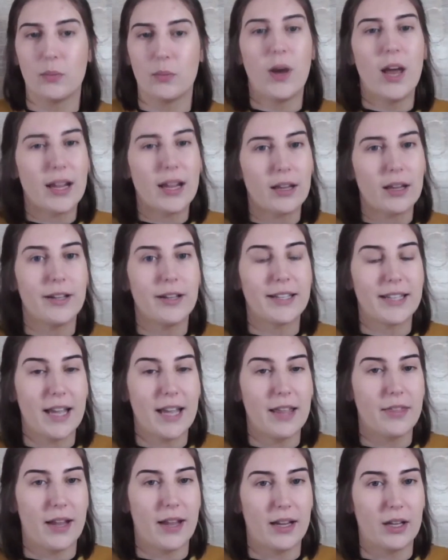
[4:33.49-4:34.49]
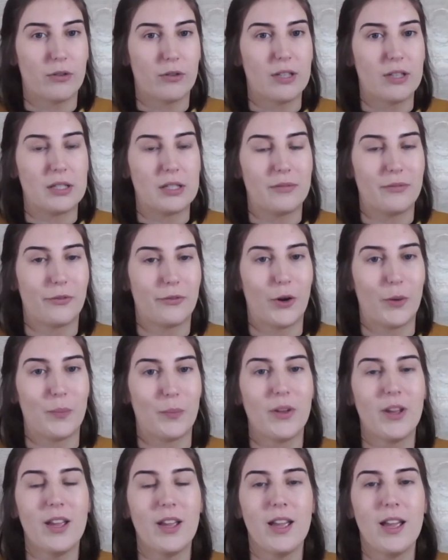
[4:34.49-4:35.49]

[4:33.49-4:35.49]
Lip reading: Where can I get that ingredient from?